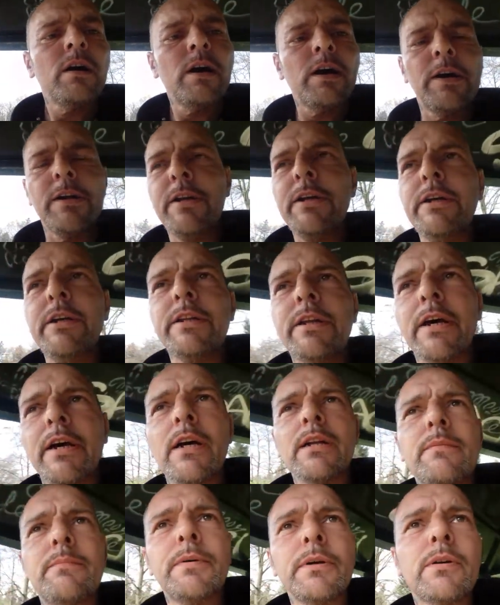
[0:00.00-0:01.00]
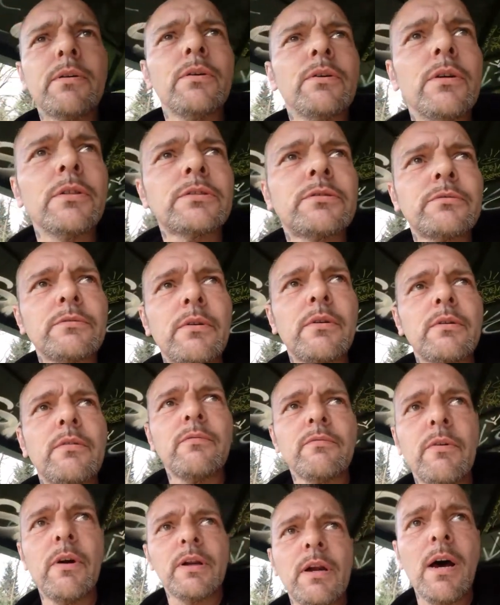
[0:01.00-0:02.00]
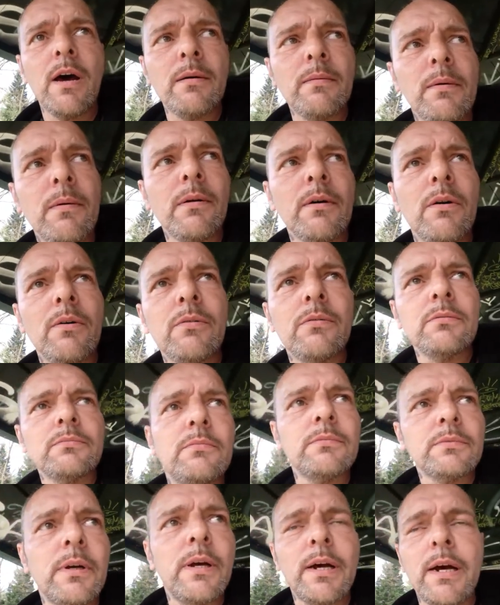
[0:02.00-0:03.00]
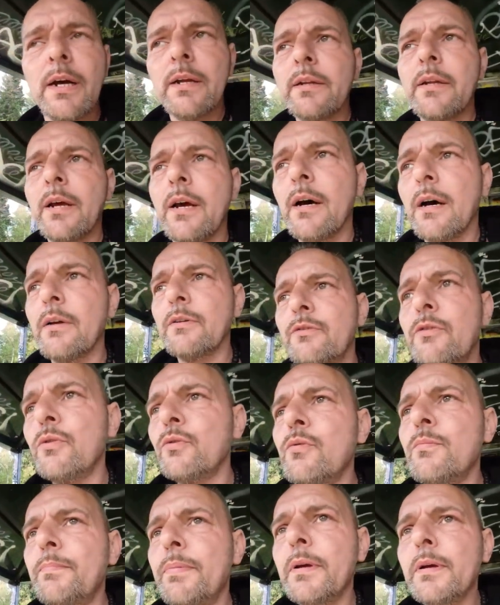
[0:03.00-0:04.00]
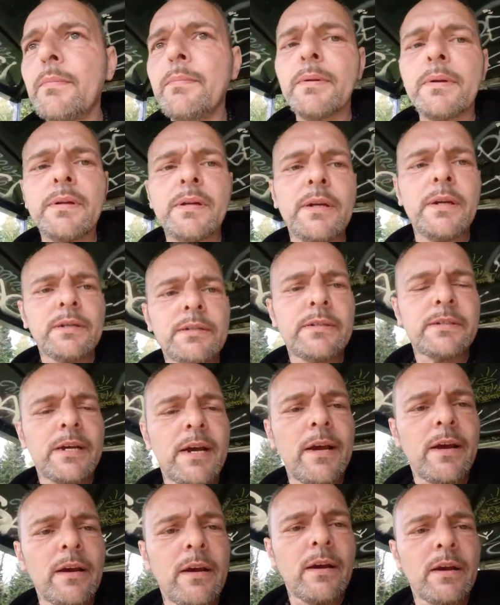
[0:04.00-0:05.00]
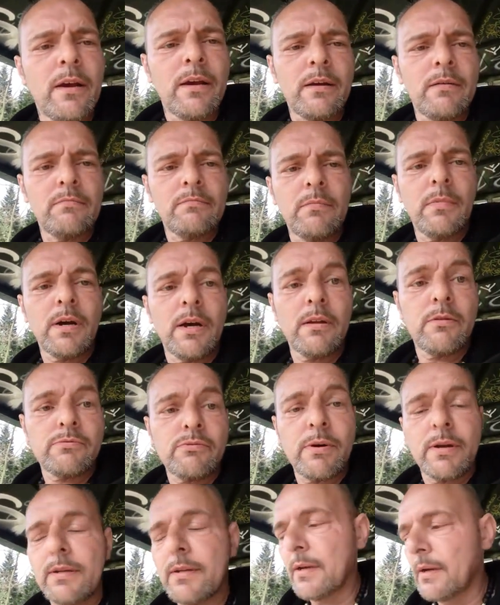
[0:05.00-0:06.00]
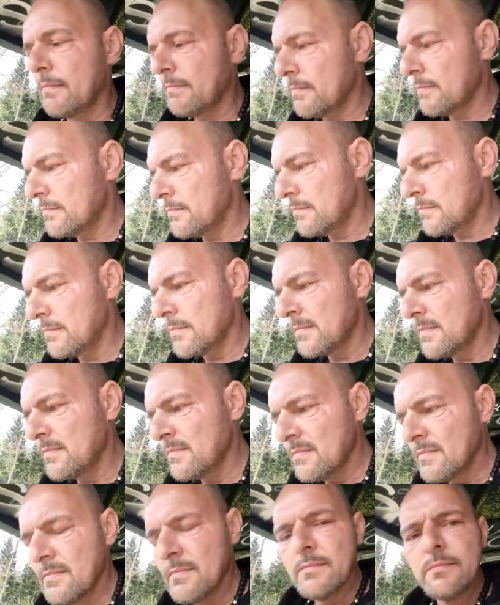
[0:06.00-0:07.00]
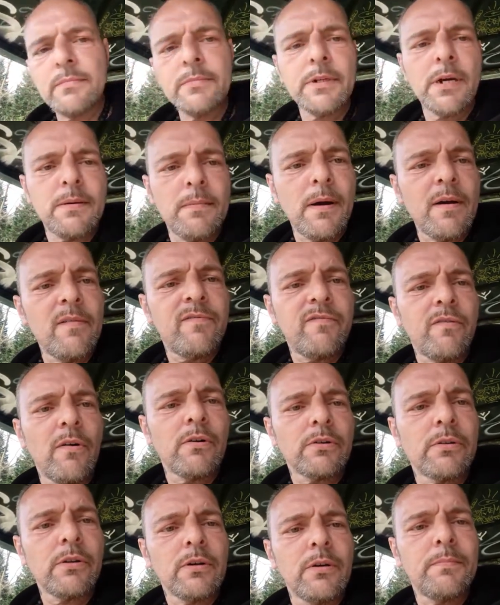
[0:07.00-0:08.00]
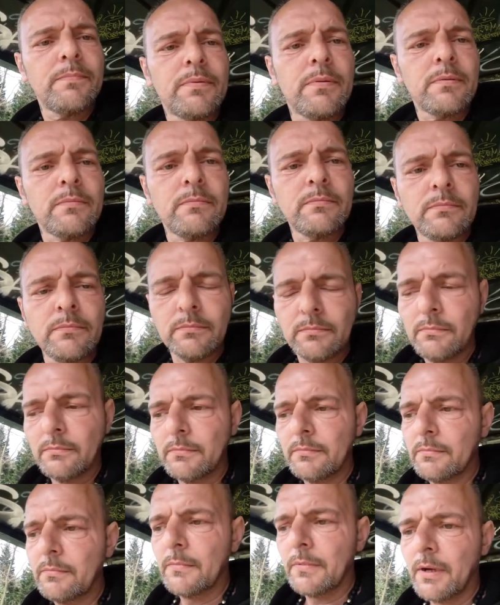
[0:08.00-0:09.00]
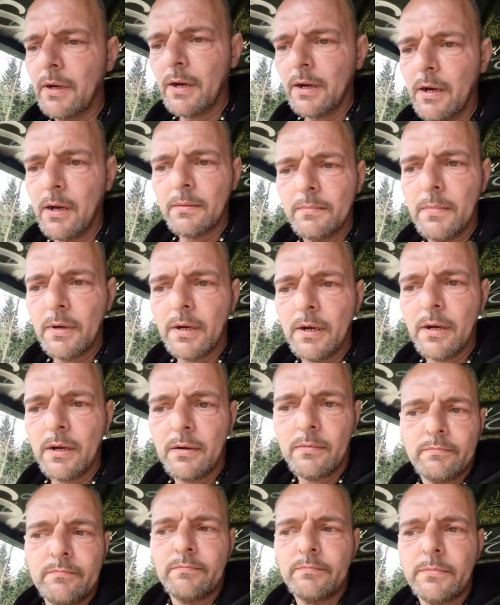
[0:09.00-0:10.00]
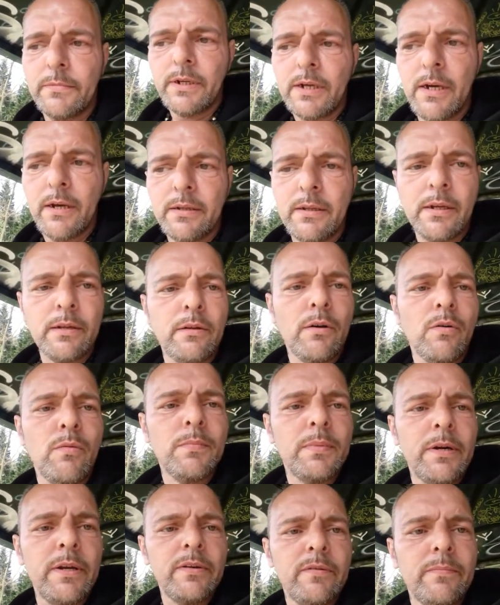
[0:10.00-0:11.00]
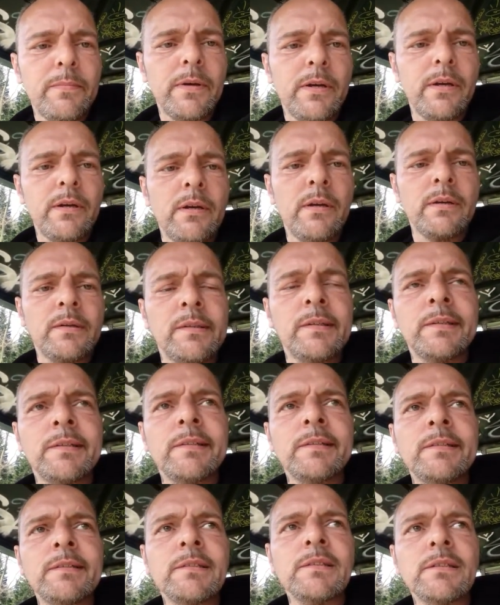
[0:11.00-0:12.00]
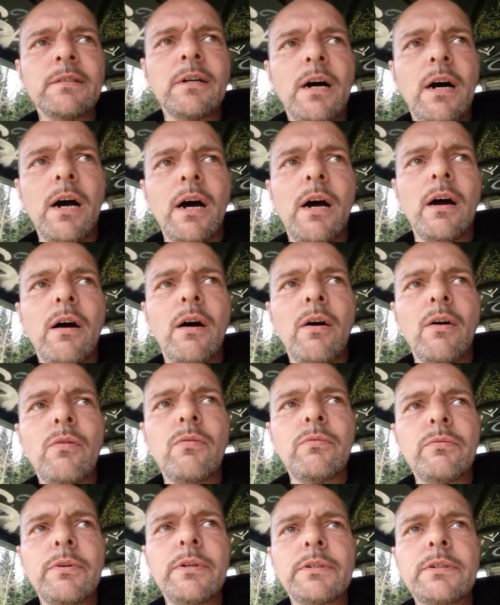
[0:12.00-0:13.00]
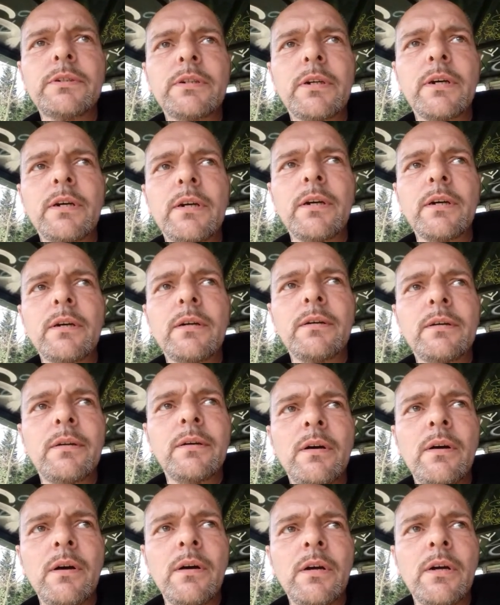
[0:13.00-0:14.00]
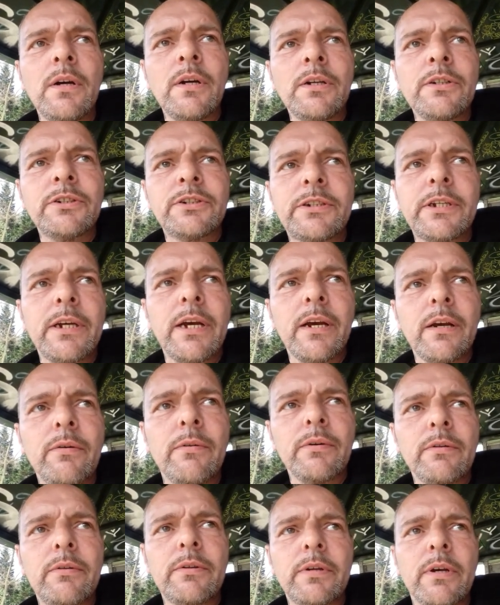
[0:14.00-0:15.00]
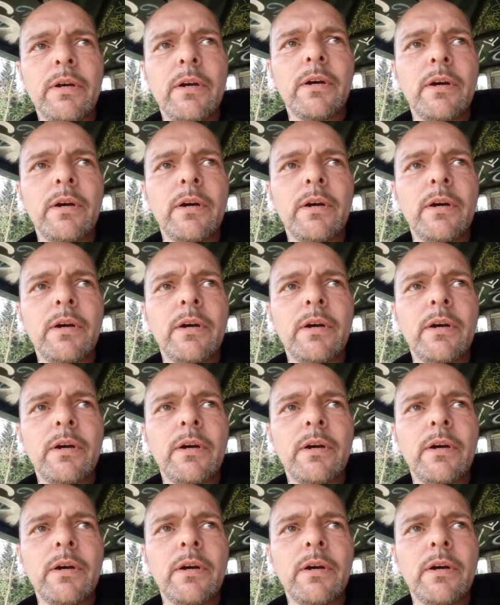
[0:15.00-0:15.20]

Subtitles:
I need that, because when I'm alone and there are 2 people there saying I threat them, then I fucked up. I'm they don't believe me. I always staying with